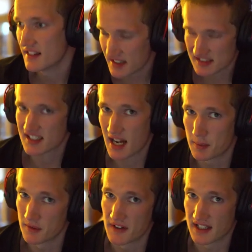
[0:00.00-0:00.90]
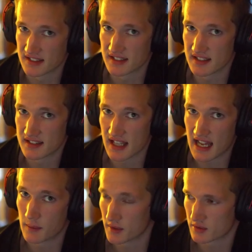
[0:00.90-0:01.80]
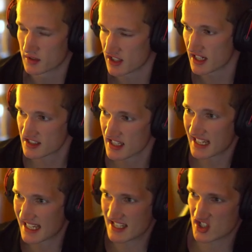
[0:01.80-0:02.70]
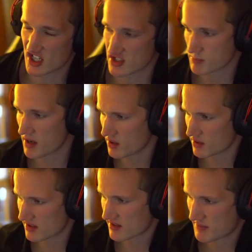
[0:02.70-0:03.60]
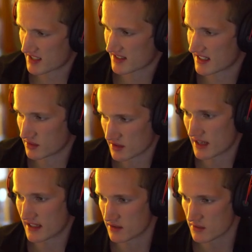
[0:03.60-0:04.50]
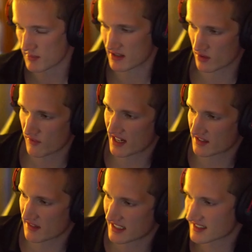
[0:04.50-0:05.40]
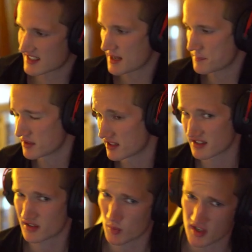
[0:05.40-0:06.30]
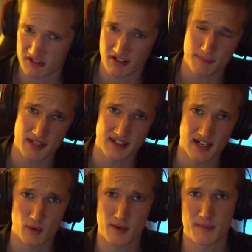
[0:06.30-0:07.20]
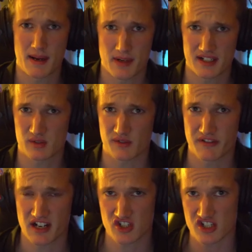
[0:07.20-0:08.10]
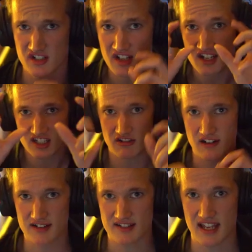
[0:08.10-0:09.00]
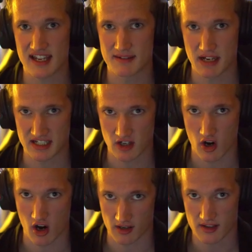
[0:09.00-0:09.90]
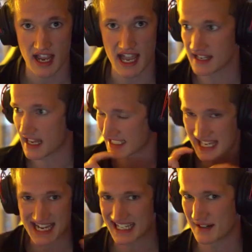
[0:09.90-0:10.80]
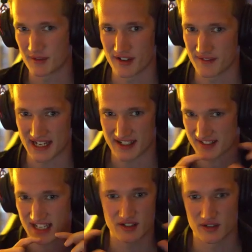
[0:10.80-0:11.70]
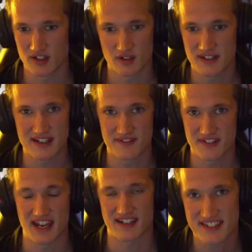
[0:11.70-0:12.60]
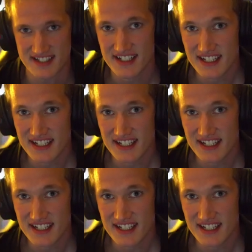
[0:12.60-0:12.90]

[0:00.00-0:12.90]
there's a couple things in it that I wish would change. I can't change the posts because I don't know how to do special effects. Like example, there's this one clip in there where my buddy's reflection clear as day in my car, and I can't get rid of that because I don't know VFX.